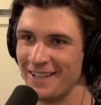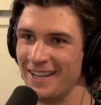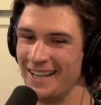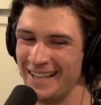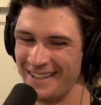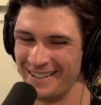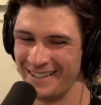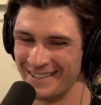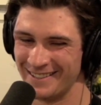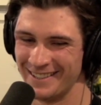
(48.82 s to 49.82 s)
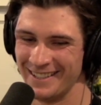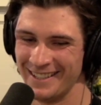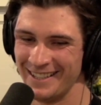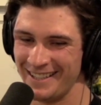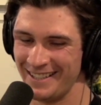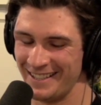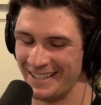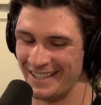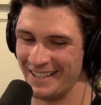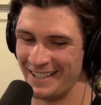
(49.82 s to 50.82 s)
Yeah, there you go.
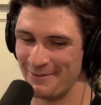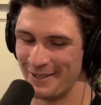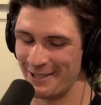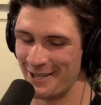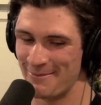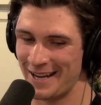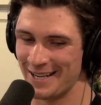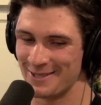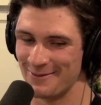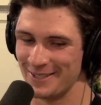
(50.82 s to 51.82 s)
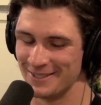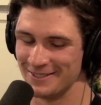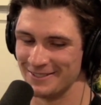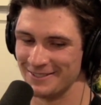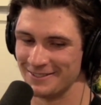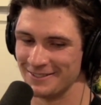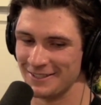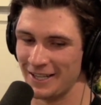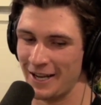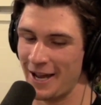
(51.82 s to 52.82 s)
He made a great pass to me, and
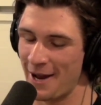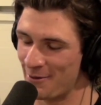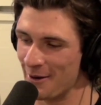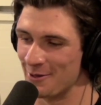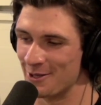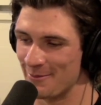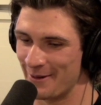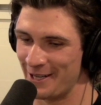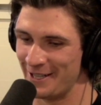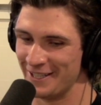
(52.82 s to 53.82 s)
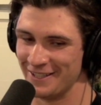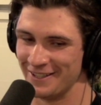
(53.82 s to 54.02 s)
I probably should have buried it.